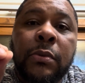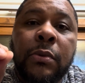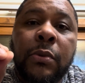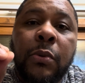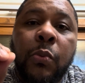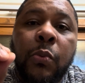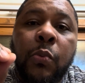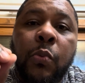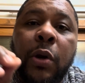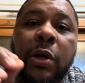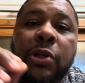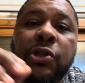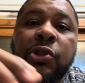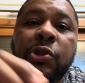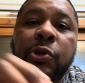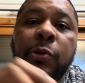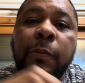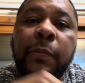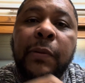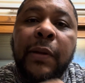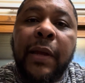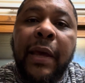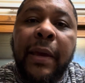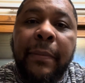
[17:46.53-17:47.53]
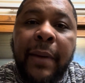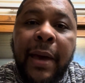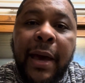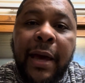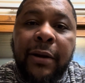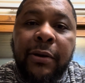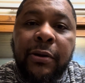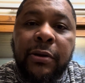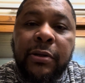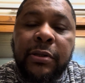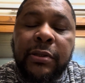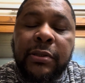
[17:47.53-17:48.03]
what you play
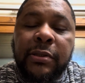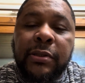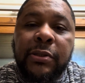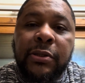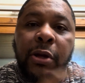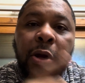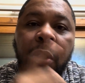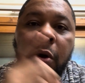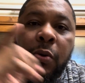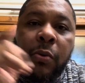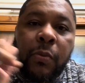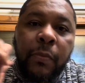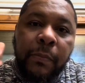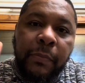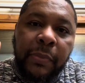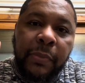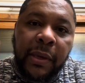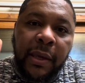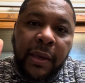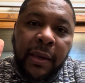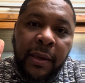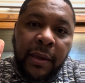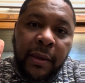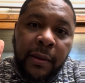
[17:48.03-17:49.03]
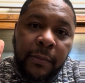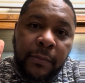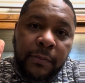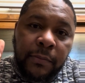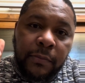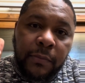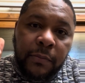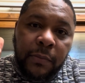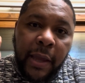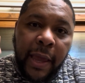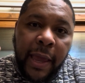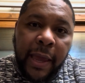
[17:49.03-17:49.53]
matters. Don't be
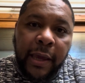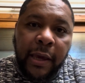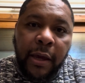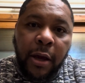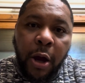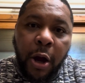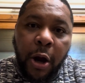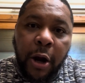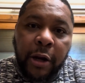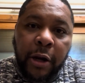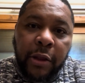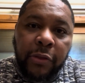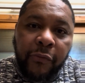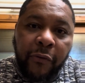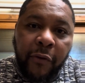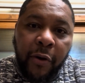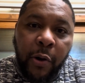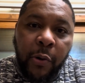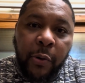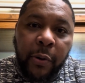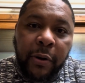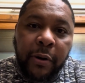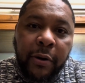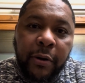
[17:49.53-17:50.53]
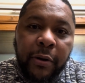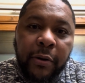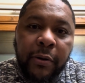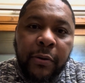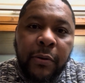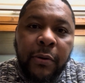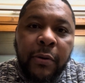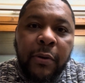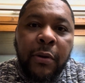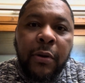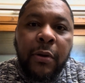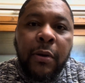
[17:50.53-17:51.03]
a card thrower.
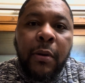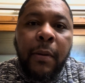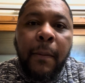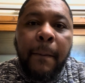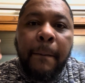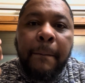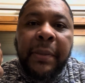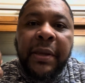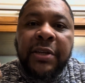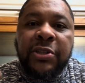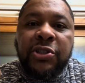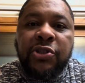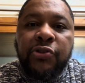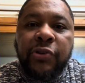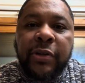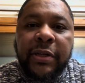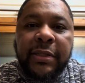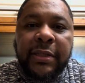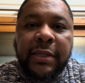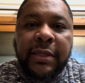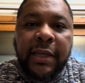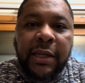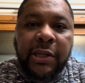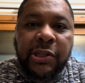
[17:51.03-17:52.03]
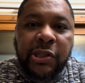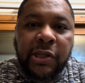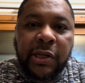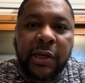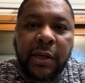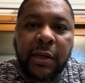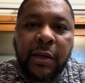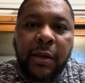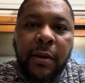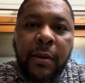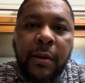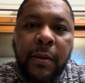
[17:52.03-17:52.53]
Be
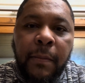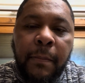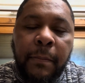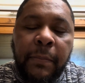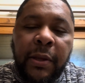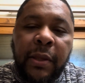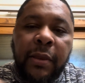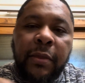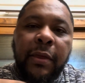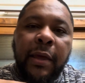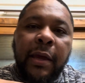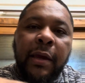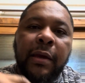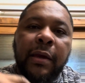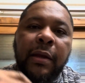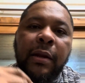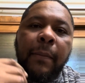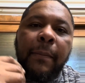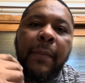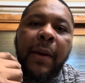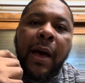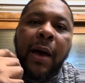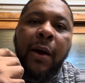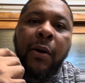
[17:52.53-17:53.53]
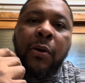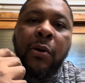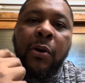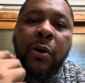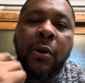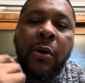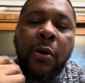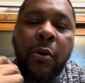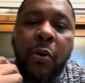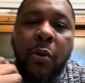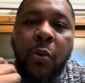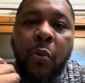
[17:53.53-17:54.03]
strategic. Be thinking about
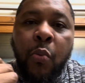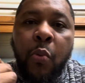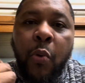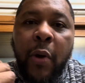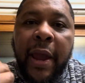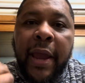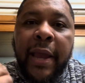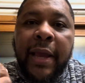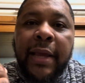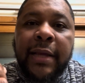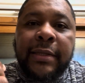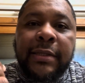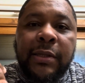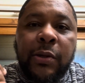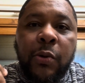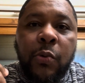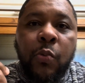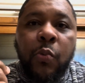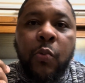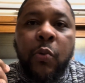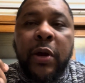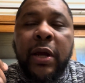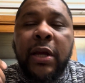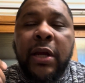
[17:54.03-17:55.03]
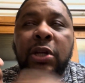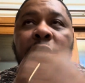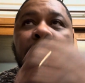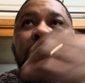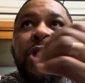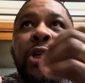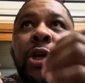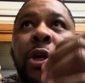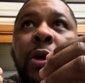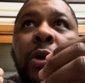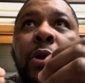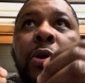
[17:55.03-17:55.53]
ways in
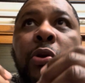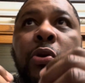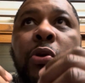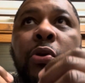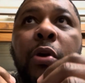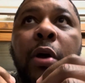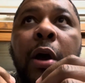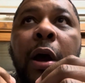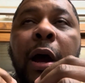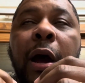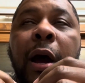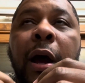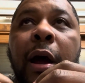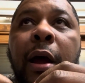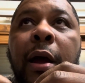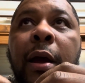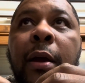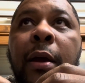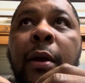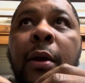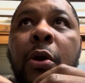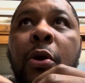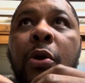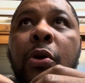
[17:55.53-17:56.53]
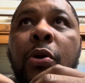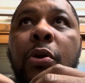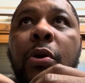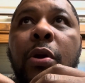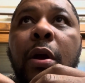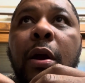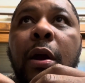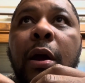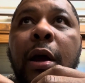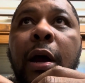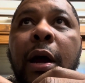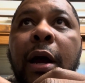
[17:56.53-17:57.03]
which
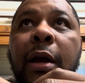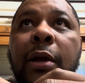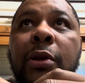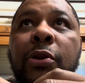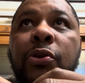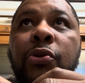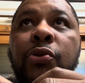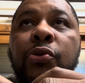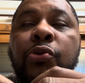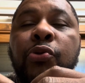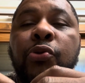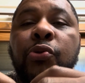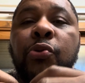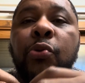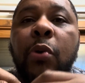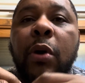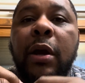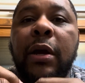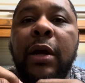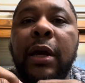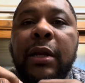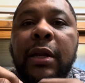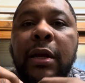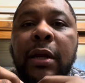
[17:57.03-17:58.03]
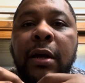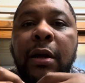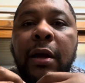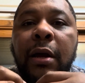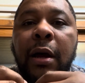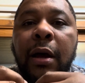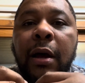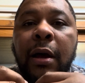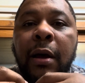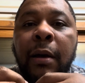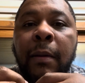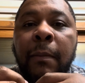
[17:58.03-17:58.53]
you are
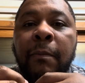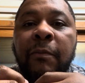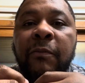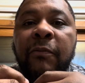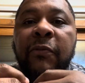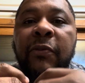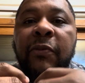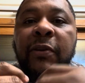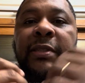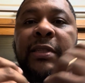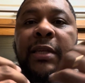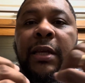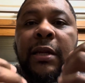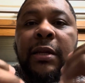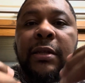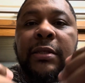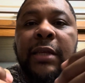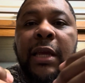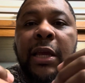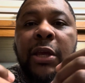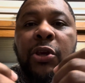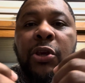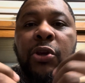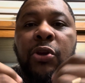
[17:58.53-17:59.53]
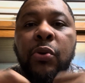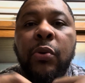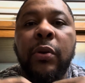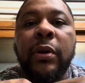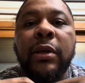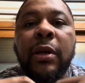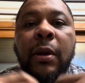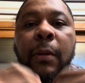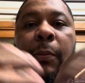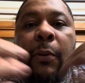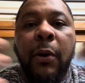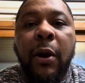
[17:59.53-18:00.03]
gonna facilitate you and
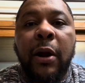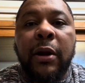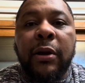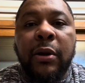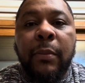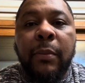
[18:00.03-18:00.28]
your partner